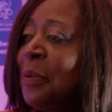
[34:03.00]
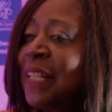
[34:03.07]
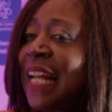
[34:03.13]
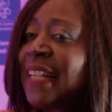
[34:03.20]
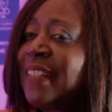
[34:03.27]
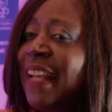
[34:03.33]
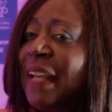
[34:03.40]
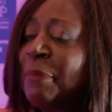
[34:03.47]
about
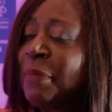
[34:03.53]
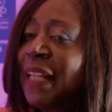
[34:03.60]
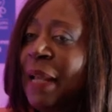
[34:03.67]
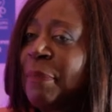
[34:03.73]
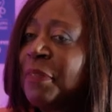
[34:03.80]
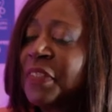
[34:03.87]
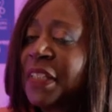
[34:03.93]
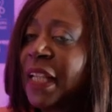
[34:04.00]
that
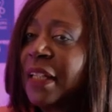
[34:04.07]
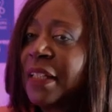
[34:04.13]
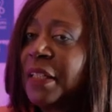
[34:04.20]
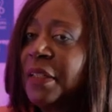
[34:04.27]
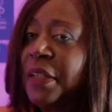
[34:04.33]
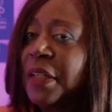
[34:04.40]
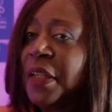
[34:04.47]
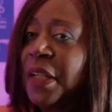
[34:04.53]
type of
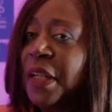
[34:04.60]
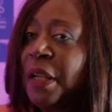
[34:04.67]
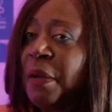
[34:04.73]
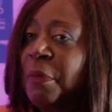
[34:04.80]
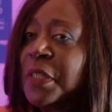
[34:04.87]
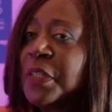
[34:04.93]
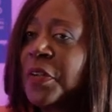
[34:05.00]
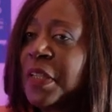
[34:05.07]
together.
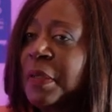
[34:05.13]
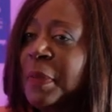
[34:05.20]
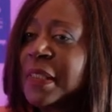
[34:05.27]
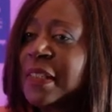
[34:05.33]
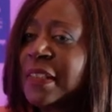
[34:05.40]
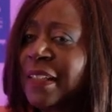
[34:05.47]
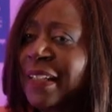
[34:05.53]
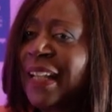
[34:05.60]
We're talking
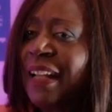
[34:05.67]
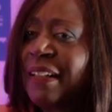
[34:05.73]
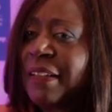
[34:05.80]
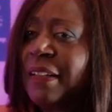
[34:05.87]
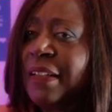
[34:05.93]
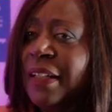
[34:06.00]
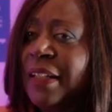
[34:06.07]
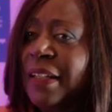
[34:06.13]
about the
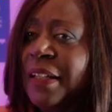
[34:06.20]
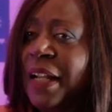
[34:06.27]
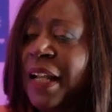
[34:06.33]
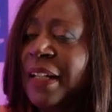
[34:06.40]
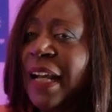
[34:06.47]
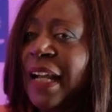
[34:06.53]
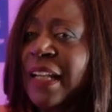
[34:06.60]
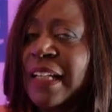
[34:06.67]
together
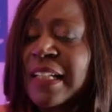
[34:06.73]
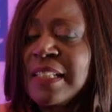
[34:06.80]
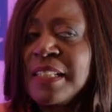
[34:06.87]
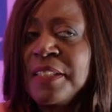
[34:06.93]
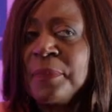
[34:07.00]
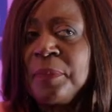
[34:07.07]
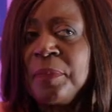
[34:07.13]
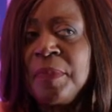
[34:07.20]
that
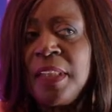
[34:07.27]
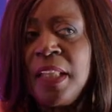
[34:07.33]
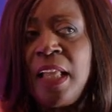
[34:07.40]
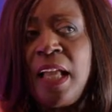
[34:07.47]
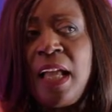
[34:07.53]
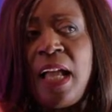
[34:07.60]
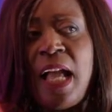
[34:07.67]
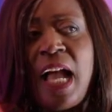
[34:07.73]
is
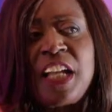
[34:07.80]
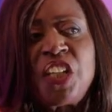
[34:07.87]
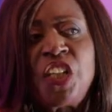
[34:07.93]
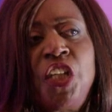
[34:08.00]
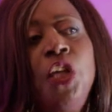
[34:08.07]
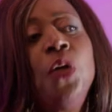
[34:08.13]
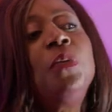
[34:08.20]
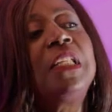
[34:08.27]

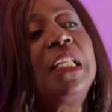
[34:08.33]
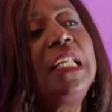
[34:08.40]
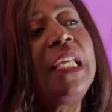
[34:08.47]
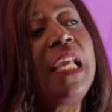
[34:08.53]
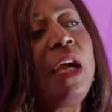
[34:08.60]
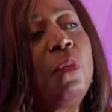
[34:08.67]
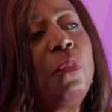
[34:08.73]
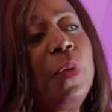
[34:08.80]

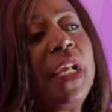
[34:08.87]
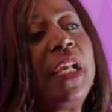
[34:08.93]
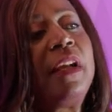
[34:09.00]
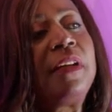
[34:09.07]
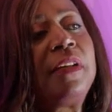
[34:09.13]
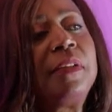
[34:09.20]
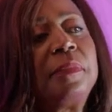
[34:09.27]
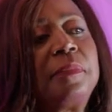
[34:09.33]
acutely
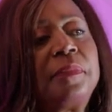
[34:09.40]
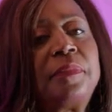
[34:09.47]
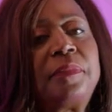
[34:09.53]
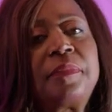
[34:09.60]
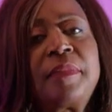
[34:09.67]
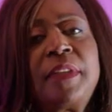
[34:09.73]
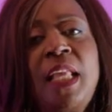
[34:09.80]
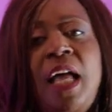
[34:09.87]
aware
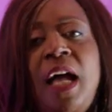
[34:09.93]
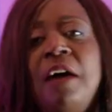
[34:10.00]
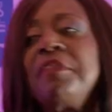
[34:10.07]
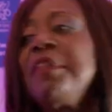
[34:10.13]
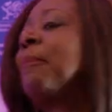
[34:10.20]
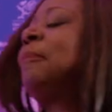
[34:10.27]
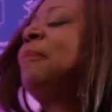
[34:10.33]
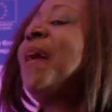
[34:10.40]
of
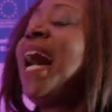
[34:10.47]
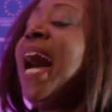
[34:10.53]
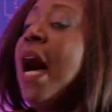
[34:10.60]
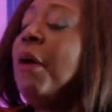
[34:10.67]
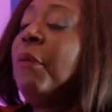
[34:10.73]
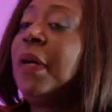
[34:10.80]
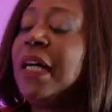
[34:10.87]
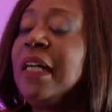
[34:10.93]
the
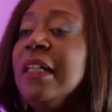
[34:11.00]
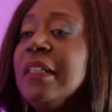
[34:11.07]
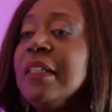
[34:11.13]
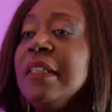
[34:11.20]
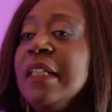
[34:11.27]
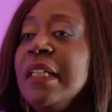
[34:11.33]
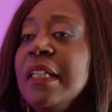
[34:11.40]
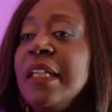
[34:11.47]
power,
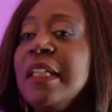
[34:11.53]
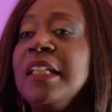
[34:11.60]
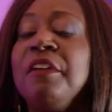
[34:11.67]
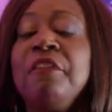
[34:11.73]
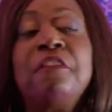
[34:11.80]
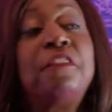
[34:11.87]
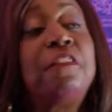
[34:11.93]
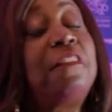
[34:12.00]

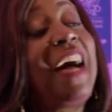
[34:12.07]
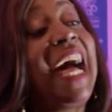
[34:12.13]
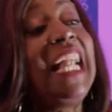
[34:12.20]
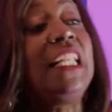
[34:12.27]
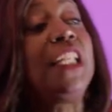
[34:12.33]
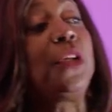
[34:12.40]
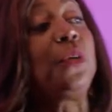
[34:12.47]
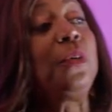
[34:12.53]
the
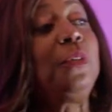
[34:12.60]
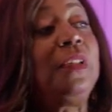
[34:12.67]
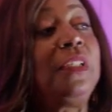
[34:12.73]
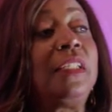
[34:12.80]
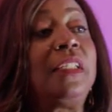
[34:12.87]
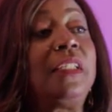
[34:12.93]
value,